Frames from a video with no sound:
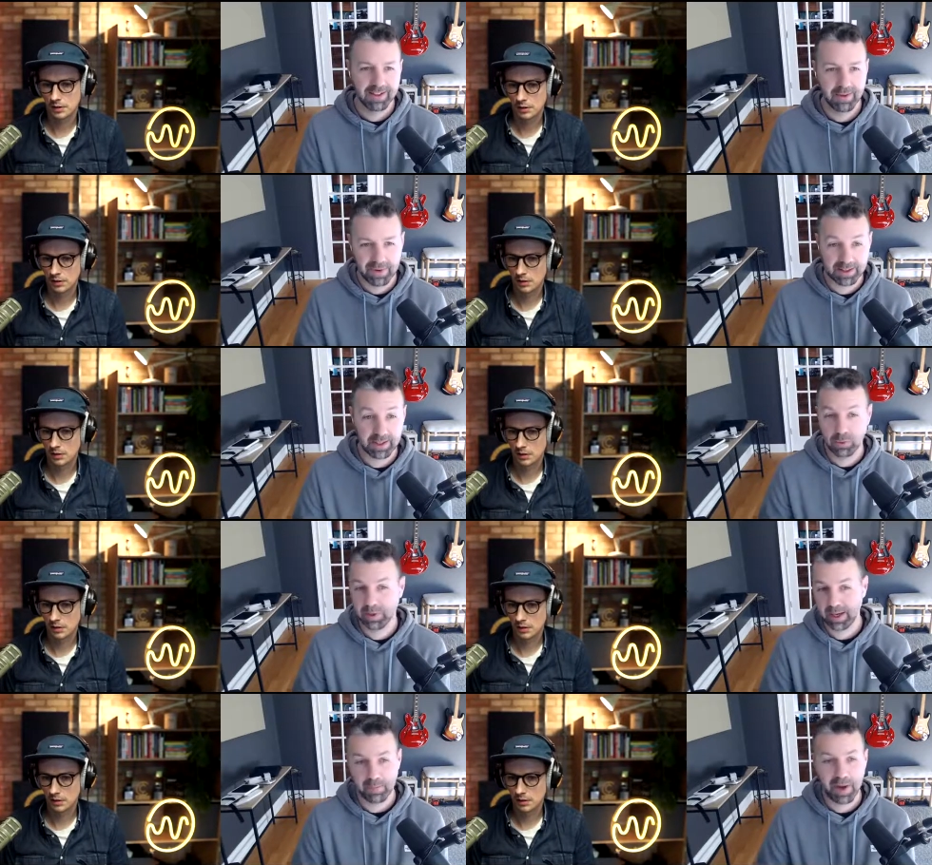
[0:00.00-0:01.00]
Speaker 1: the fact that you
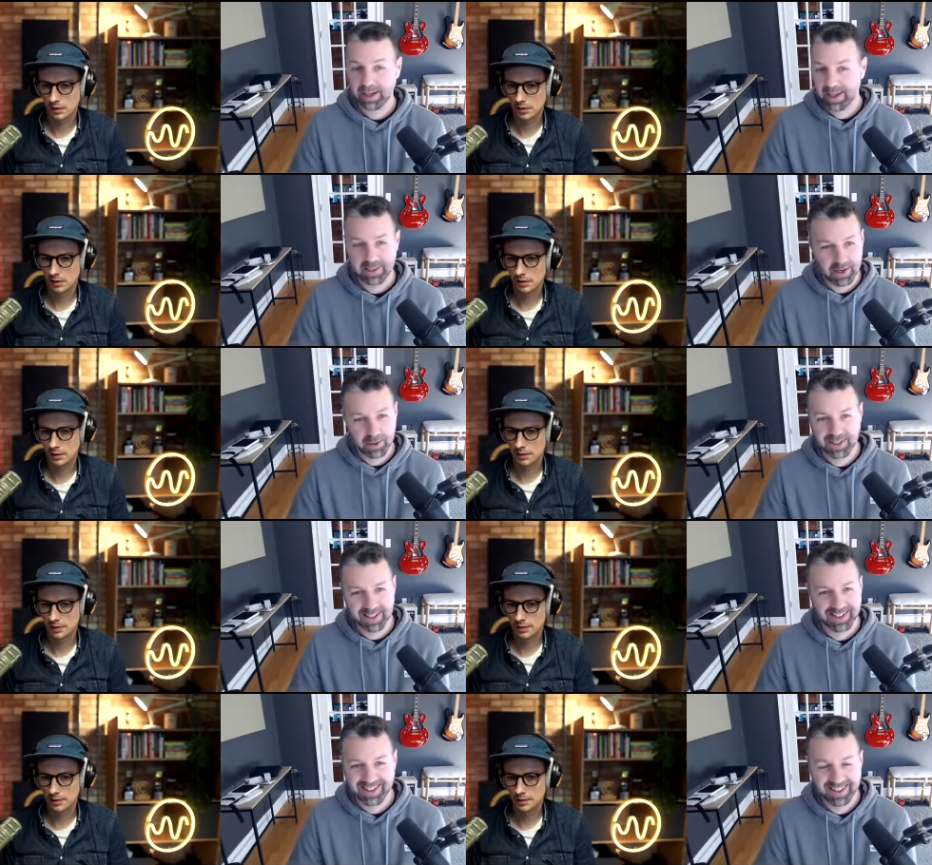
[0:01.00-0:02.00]
run like a podcast
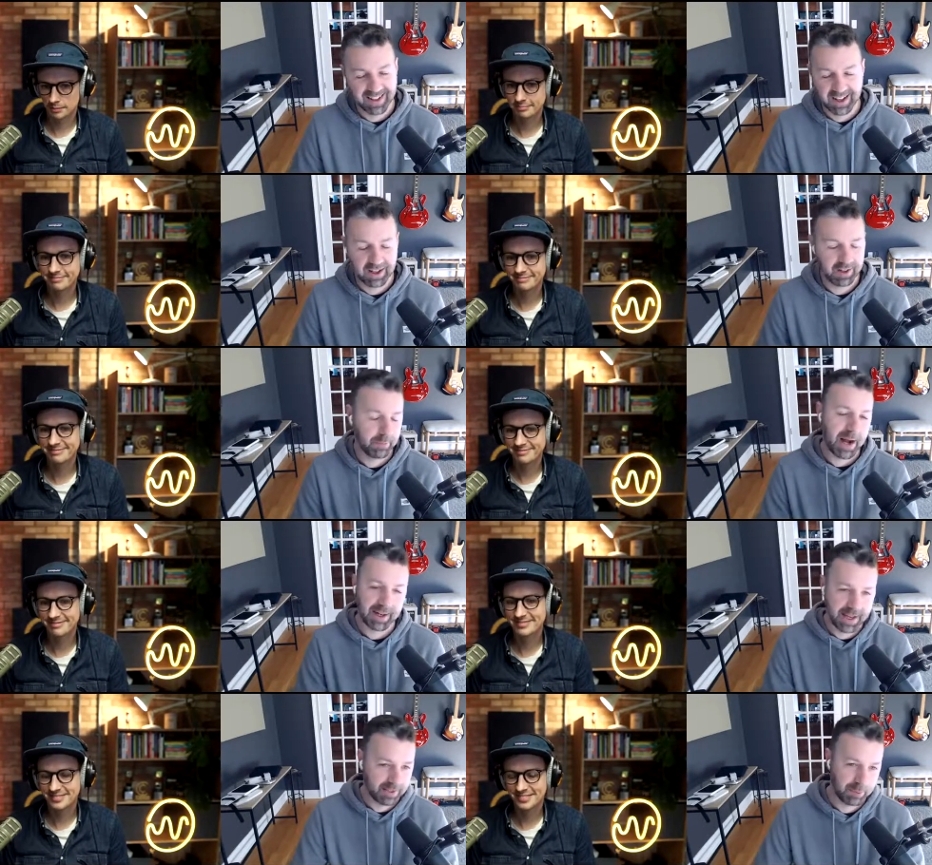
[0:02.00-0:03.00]
hosting uh, or
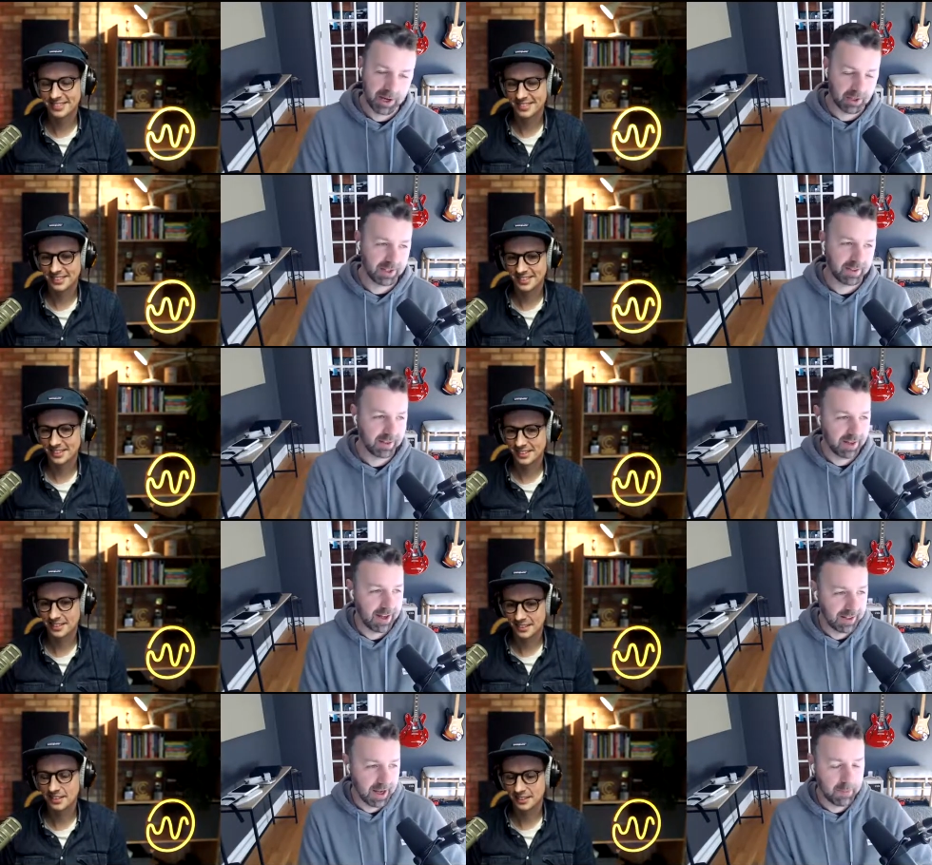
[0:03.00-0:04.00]
podcast production
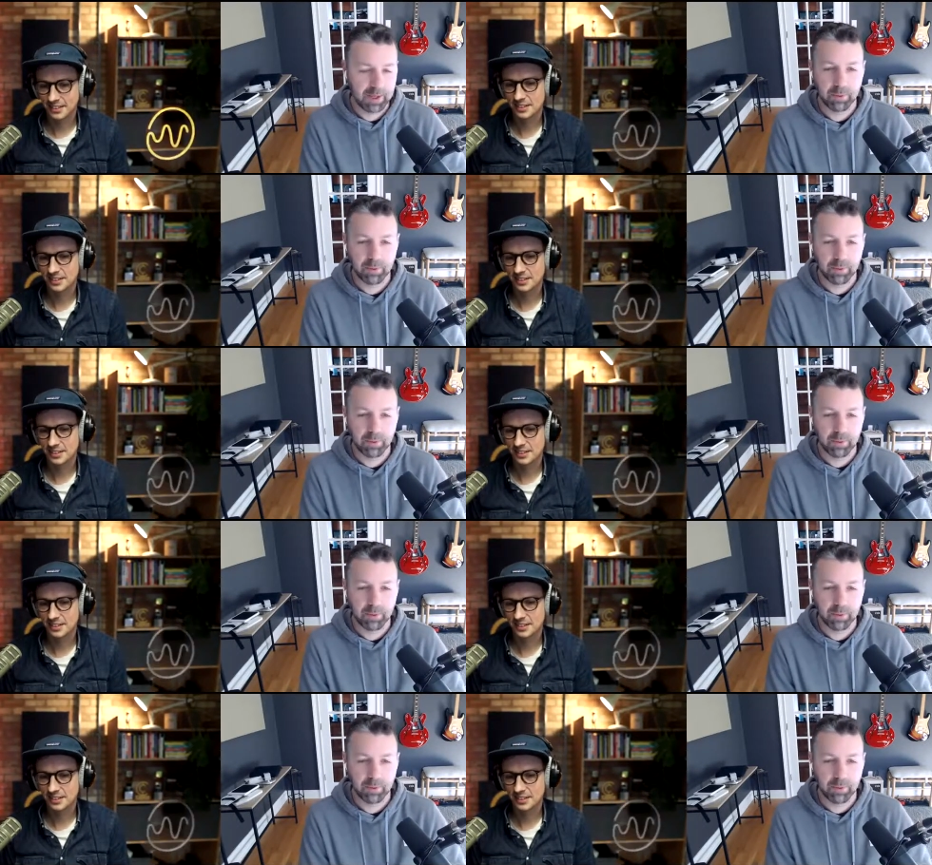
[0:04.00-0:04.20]
uh, company.